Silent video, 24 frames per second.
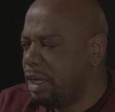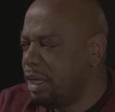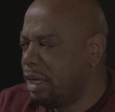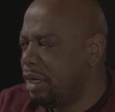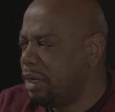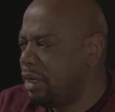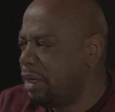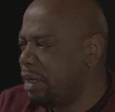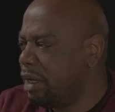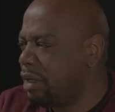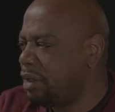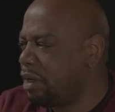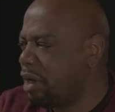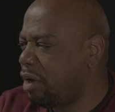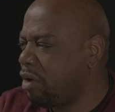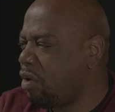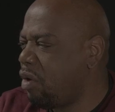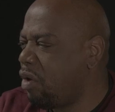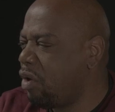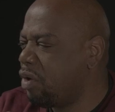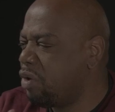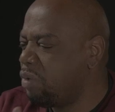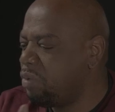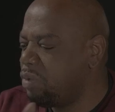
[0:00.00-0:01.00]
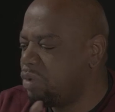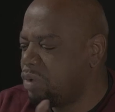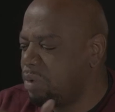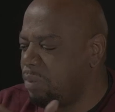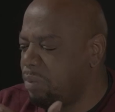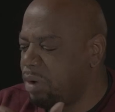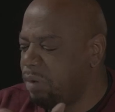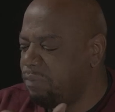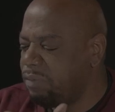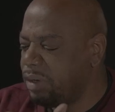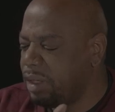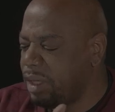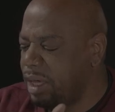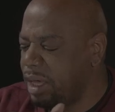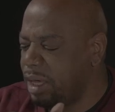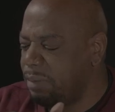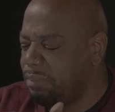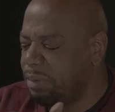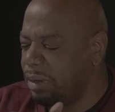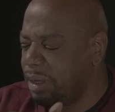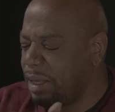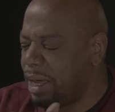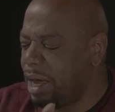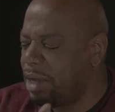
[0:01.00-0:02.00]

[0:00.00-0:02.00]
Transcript: Uh, they, they call you somewhat of a kingpin.